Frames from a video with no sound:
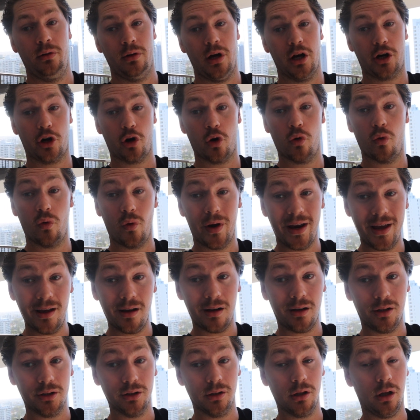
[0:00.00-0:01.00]
a career
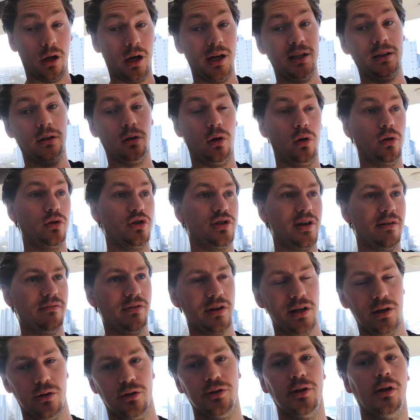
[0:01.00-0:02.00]
online,
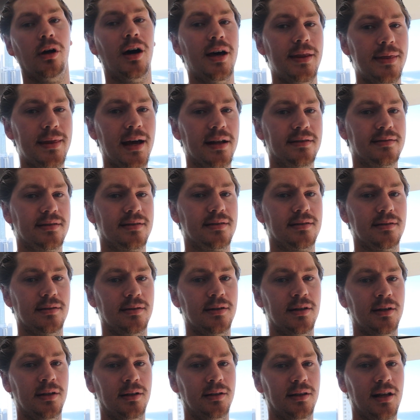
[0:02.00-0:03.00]
longevity online, that's
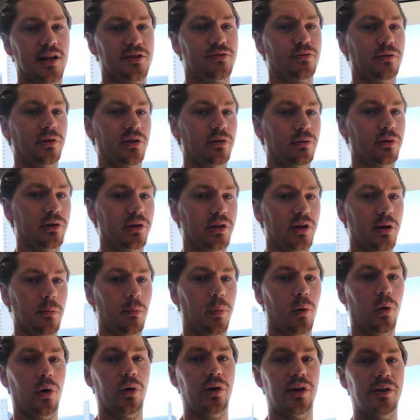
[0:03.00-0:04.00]
really, really
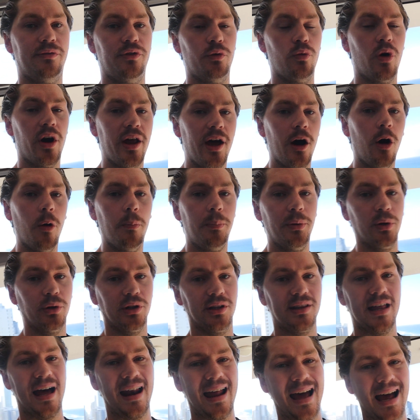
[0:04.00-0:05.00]
important. If you want help
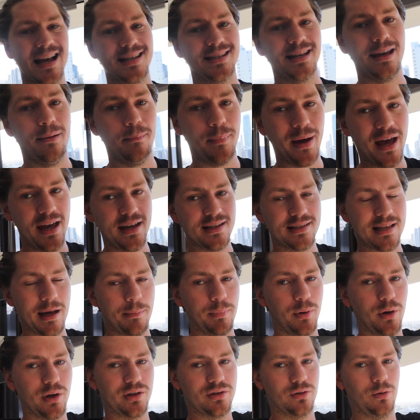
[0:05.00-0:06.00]
building that asset base, that
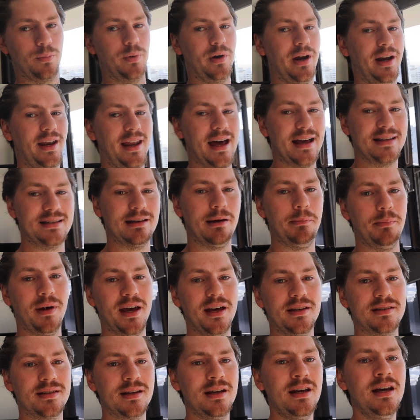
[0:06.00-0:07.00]
personal brand asset
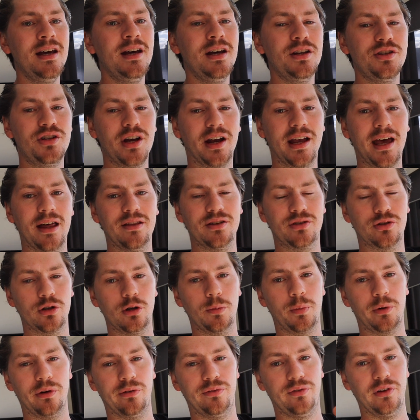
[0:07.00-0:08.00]
base, check out the
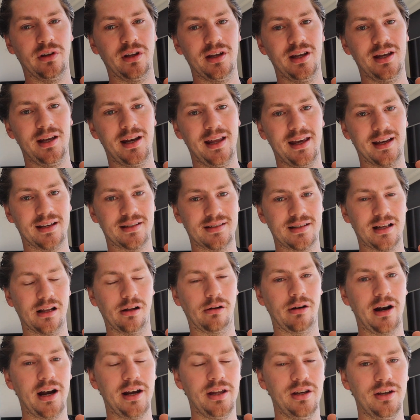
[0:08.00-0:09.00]
Super Affiliate
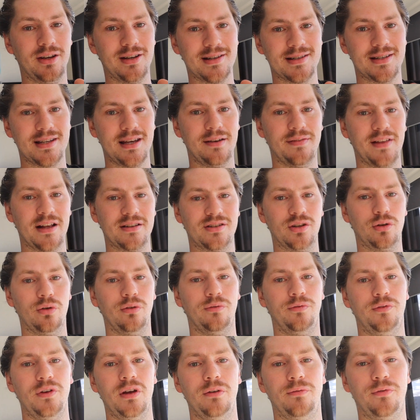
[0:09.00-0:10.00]
Accelerator. You can see if that's a
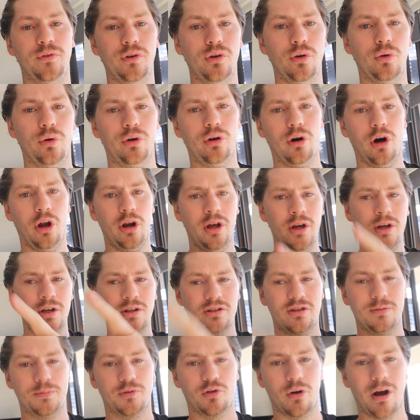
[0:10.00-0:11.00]
good fit for you or not.
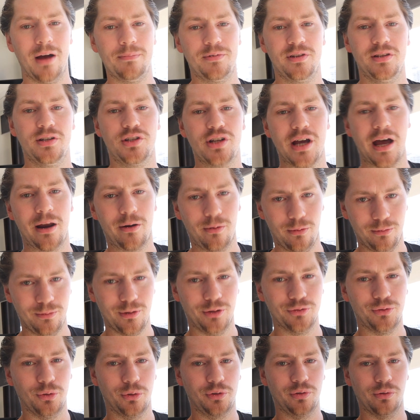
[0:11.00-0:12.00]
Subscribe to the channel.
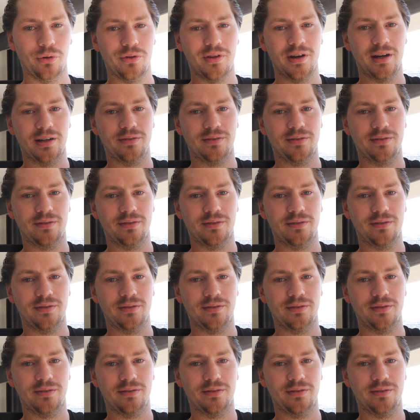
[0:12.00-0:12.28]
I'll talk to you on the